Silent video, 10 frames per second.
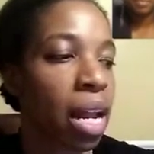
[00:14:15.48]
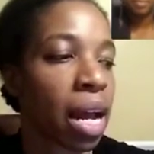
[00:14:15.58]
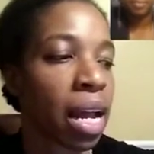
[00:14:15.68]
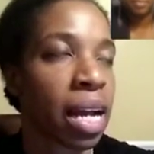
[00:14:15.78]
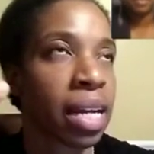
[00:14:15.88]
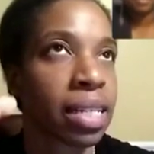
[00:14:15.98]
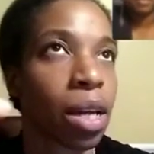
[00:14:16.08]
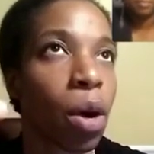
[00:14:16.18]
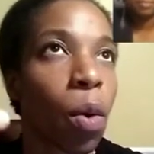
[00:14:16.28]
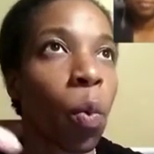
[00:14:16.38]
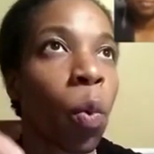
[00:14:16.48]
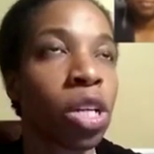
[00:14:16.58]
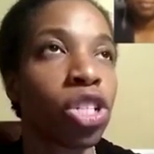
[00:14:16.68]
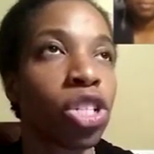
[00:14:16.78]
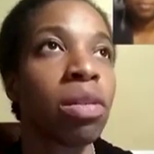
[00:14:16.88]
I guess
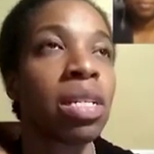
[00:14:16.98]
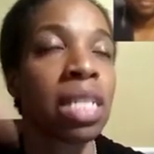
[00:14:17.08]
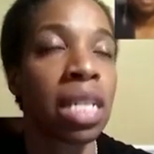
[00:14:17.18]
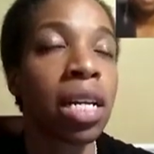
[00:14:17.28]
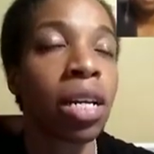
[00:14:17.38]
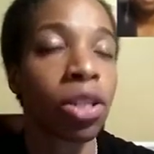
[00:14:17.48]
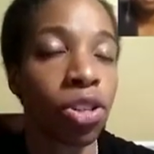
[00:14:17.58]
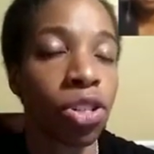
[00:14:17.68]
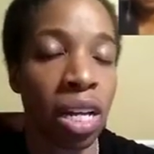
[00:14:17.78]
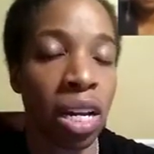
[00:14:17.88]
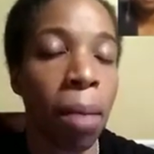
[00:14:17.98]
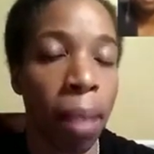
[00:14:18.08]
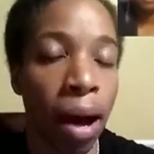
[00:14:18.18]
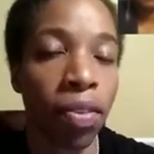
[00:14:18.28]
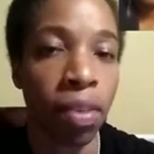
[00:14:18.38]
once you did understand
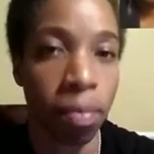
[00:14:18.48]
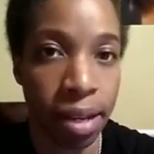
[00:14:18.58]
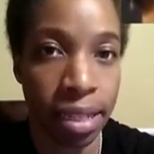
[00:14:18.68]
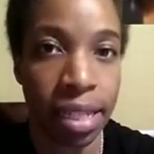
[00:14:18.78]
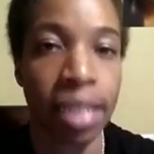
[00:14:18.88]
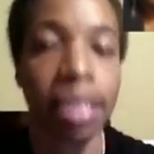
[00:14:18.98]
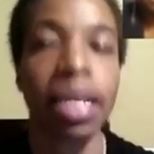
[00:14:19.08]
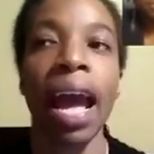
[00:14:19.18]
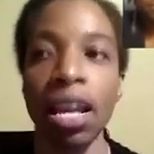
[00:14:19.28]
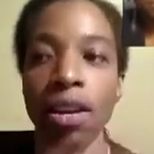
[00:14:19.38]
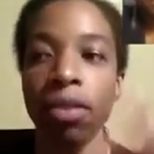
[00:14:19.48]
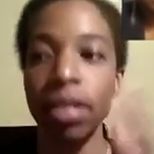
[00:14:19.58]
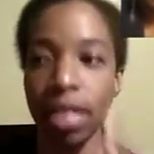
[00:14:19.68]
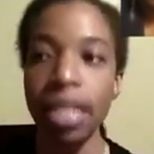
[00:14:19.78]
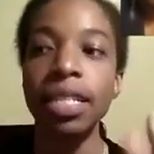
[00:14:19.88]
about the business and you
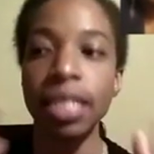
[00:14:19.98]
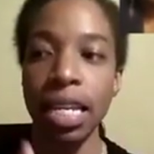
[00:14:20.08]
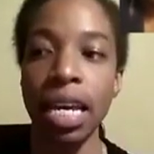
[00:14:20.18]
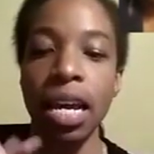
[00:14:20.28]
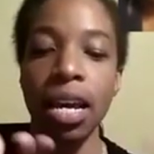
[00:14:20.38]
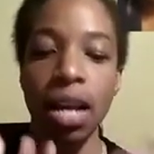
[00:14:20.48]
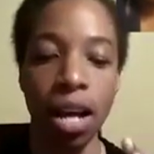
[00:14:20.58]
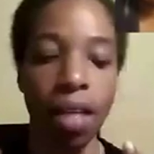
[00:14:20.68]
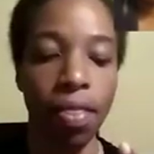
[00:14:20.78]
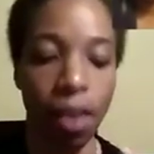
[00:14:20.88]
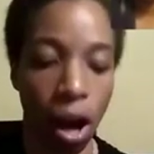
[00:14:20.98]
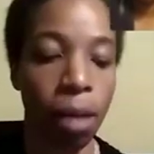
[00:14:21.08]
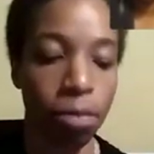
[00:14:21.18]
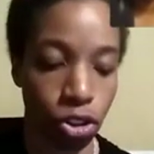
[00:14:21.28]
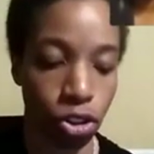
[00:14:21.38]
did see the
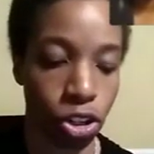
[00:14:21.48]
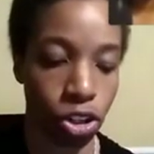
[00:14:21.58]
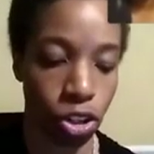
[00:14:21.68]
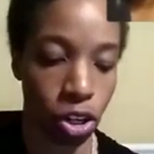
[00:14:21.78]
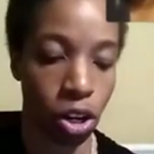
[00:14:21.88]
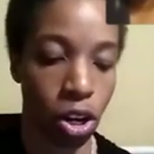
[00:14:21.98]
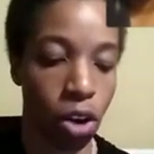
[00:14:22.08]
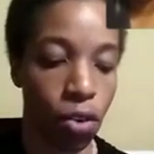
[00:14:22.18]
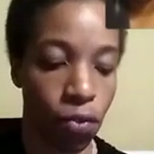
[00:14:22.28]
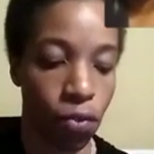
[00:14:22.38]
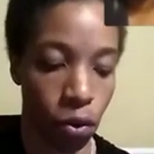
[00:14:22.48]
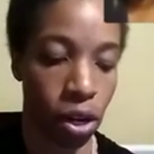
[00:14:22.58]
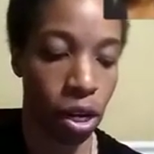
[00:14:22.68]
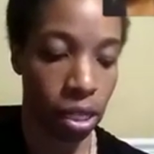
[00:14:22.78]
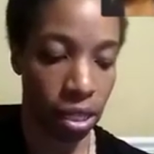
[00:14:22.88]
comp structure for
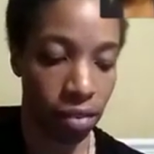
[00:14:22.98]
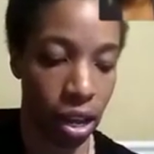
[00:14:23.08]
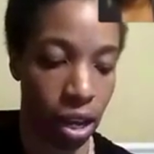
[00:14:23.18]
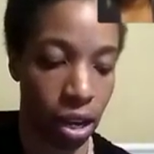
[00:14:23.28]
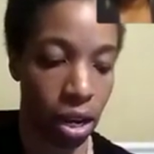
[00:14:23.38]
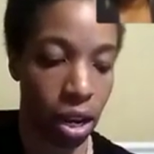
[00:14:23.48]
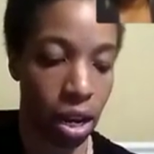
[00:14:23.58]
Young Living,